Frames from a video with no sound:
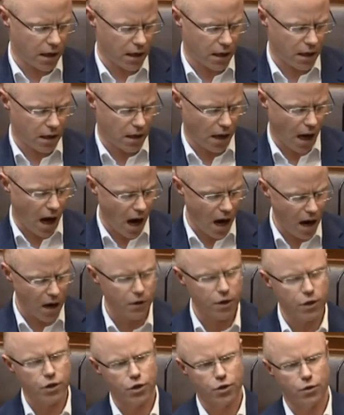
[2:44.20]
car
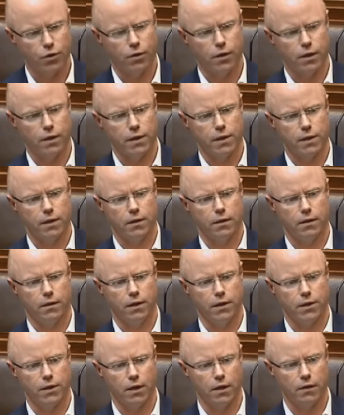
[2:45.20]
insurance
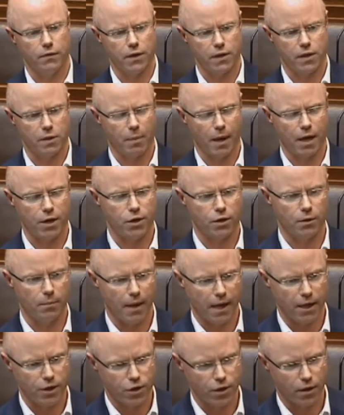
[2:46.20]
deserves a special
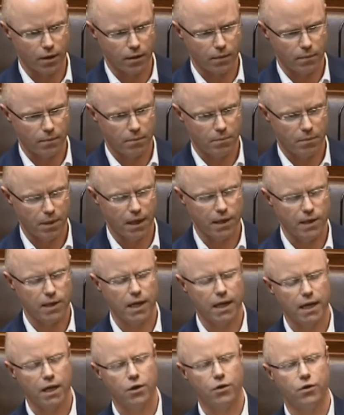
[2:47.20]
mention because it
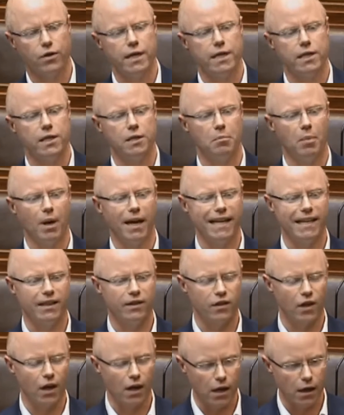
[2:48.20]
increased by a
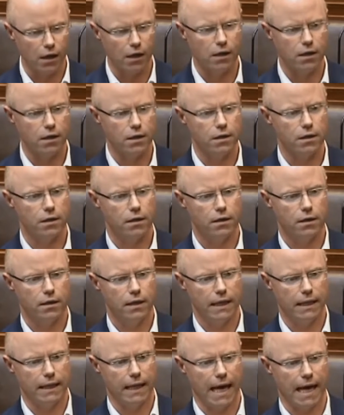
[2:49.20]
third
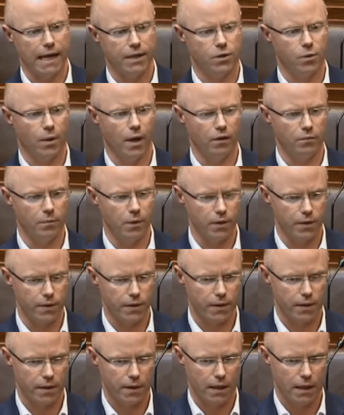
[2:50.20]
in the last 12
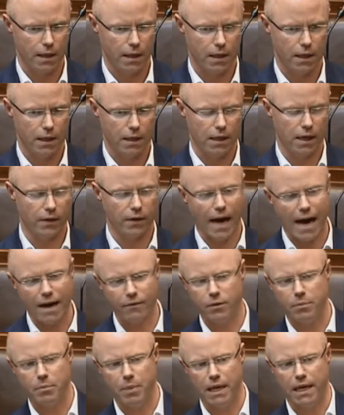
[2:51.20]
months. Now, there
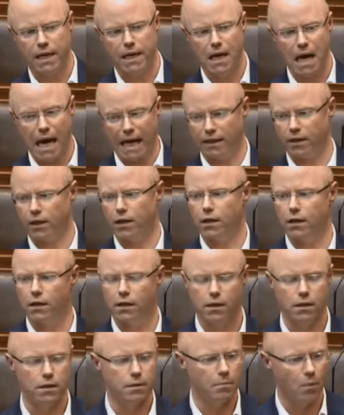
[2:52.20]
haven't been a
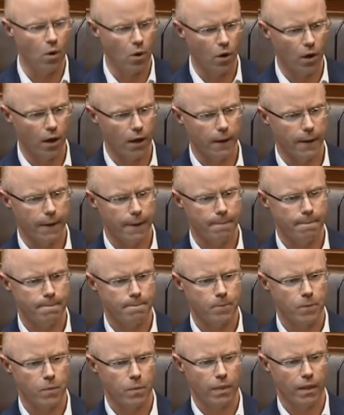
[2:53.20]
third more
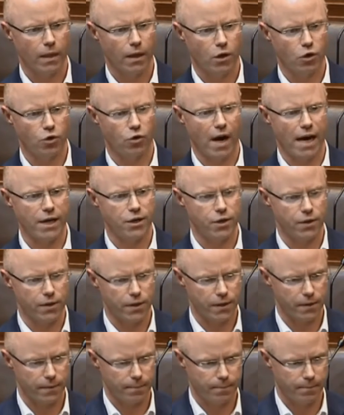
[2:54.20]

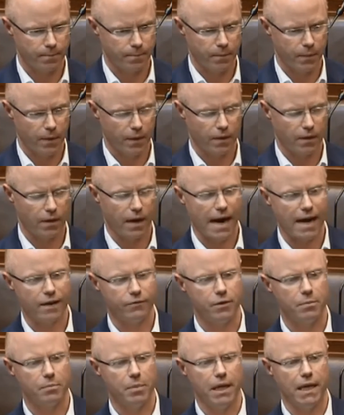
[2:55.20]
crashes. There
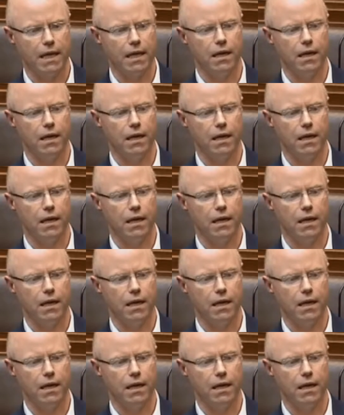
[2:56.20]
haven't been